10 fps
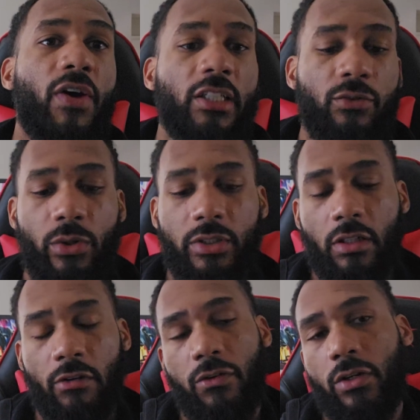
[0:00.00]
fast forward to
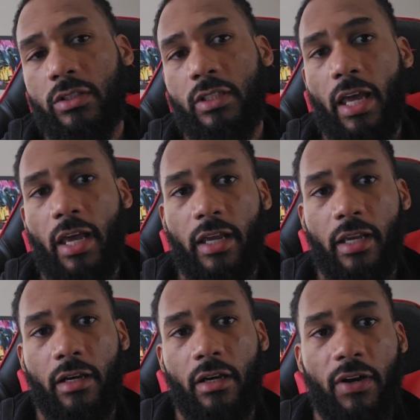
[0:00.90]
the first
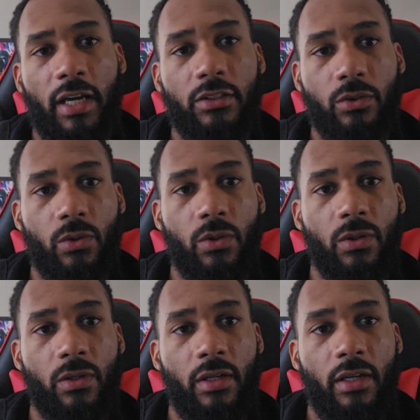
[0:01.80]
day of high
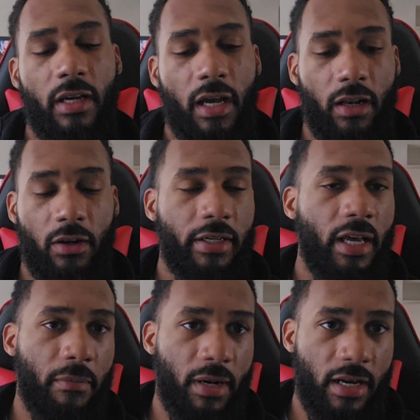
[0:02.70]
school, I look
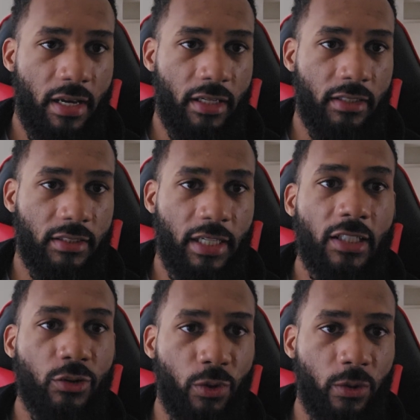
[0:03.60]
at my
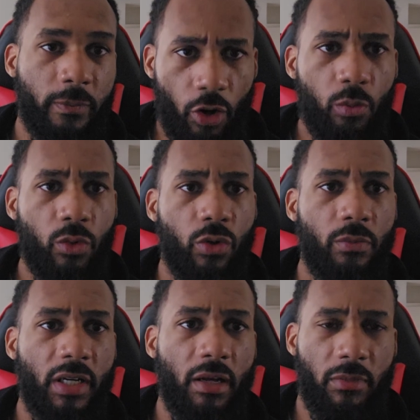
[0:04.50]
schedule in
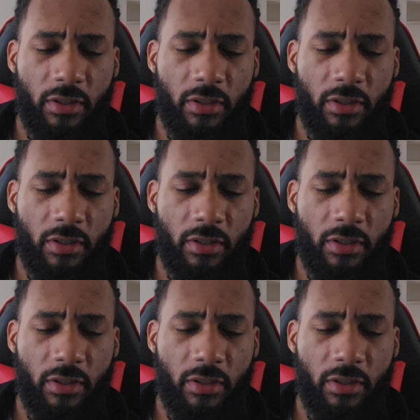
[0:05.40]
homeroom and I'm